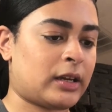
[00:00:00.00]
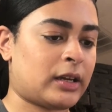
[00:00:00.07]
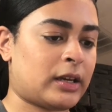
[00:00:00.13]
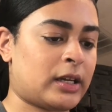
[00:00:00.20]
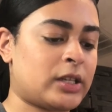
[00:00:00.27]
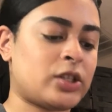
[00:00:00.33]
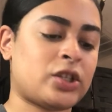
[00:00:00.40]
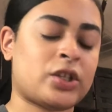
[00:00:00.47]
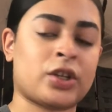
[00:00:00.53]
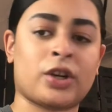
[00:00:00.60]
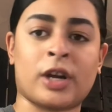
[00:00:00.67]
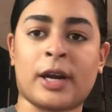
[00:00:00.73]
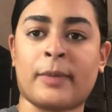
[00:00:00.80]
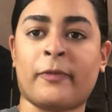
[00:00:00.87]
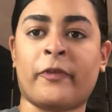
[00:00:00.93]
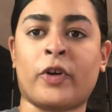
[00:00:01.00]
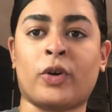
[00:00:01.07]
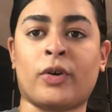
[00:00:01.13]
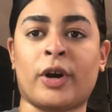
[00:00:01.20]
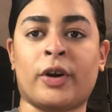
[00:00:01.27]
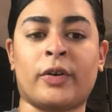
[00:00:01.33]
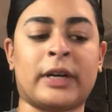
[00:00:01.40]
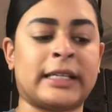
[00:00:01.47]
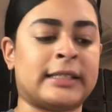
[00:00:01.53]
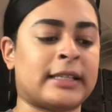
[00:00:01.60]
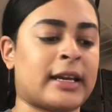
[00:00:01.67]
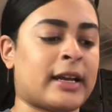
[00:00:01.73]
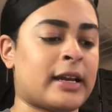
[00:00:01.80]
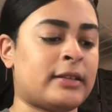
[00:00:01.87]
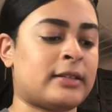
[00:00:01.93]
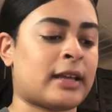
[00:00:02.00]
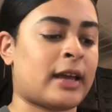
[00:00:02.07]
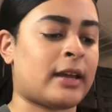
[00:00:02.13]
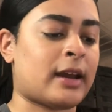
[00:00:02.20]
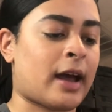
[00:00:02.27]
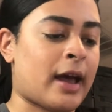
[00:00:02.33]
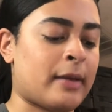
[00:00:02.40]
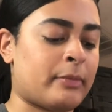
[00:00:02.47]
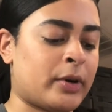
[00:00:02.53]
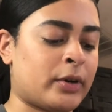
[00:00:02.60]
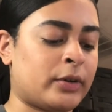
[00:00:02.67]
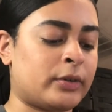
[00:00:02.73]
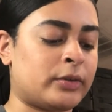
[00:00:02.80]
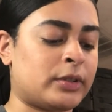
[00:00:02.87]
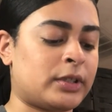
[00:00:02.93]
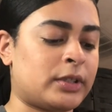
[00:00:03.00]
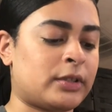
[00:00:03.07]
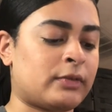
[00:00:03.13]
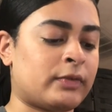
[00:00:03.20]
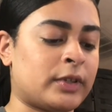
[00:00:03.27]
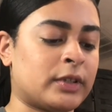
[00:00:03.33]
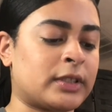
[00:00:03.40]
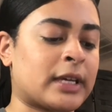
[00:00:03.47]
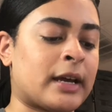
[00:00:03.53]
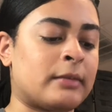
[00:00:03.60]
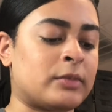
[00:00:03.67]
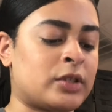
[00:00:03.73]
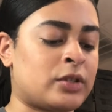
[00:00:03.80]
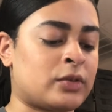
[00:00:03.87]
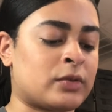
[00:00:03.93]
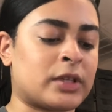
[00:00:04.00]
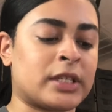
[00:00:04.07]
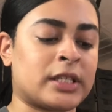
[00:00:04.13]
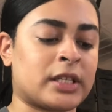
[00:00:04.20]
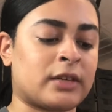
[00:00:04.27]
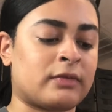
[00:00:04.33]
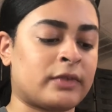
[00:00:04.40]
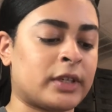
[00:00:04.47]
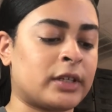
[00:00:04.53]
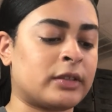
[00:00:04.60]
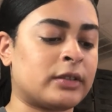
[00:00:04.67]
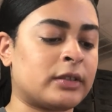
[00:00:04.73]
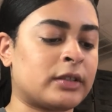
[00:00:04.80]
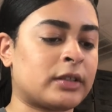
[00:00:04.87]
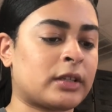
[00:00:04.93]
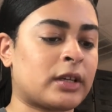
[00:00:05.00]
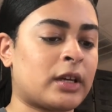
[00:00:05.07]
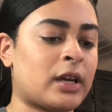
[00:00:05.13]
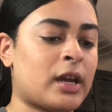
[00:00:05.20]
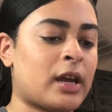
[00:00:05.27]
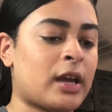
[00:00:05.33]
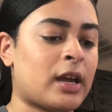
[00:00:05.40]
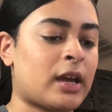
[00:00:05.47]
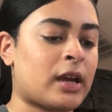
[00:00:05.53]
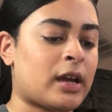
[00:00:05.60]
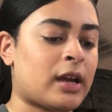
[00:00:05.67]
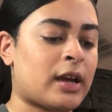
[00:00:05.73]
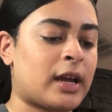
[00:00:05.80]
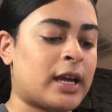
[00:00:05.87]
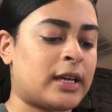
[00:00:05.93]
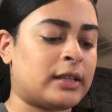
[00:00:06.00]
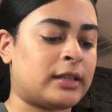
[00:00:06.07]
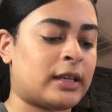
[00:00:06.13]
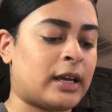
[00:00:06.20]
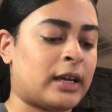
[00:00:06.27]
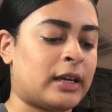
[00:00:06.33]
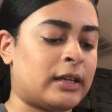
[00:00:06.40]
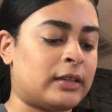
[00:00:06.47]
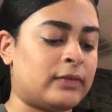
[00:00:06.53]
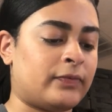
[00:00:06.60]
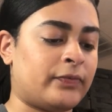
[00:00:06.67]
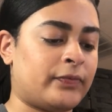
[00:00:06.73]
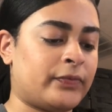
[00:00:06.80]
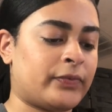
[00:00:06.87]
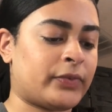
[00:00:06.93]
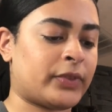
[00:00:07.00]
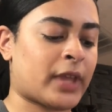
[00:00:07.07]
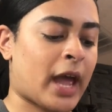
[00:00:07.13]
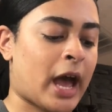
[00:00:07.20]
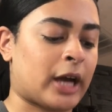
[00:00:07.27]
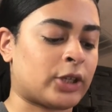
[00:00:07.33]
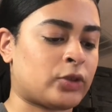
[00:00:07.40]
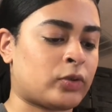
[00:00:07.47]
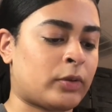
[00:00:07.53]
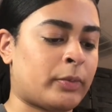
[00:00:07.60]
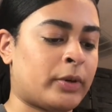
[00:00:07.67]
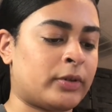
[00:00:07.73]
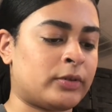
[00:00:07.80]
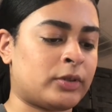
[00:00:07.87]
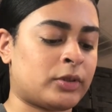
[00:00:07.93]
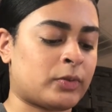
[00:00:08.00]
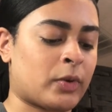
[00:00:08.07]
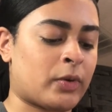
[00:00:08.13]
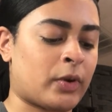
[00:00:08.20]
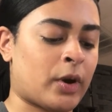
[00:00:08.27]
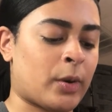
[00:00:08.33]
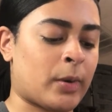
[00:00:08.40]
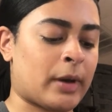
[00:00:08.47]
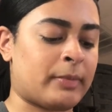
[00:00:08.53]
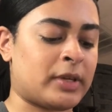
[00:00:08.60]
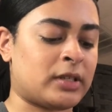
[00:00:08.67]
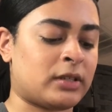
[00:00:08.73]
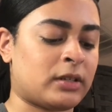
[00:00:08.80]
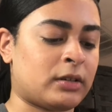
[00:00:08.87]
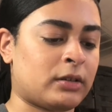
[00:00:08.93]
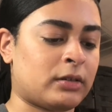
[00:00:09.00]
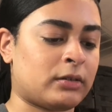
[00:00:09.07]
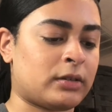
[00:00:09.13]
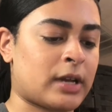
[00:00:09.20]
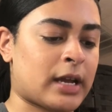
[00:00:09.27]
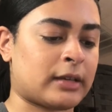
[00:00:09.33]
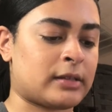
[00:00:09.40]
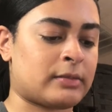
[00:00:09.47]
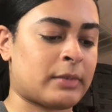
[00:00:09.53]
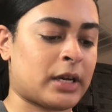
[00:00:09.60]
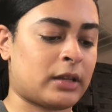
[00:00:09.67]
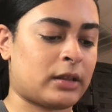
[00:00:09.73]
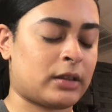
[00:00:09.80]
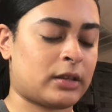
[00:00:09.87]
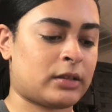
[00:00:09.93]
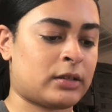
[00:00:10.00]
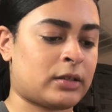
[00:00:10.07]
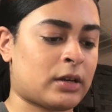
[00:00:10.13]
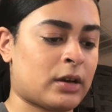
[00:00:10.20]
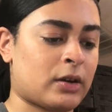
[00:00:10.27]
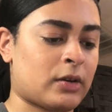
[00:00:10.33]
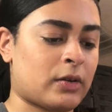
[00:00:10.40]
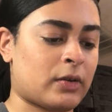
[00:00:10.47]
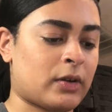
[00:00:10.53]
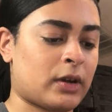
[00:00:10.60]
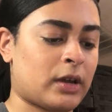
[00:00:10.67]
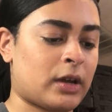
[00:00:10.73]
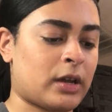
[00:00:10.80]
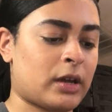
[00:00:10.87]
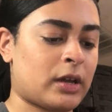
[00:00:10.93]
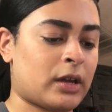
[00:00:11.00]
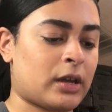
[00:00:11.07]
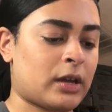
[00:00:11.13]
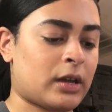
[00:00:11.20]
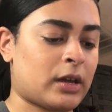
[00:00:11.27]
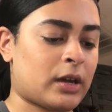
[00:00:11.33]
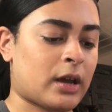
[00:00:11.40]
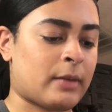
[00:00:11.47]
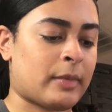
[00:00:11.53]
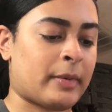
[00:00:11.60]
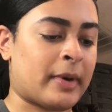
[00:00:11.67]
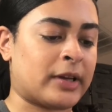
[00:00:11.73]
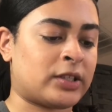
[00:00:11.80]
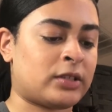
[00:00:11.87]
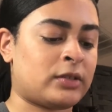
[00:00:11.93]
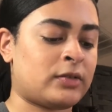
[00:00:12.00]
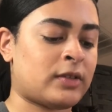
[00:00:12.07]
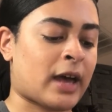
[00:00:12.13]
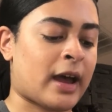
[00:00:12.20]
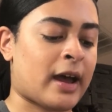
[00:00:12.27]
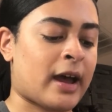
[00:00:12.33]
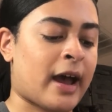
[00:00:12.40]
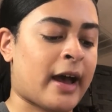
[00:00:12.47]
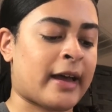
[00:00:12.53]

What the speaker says: Instagram photo, because like I said, I post real-time stories and reels, and then the actual post won't go up until next month. So I'm about to do that.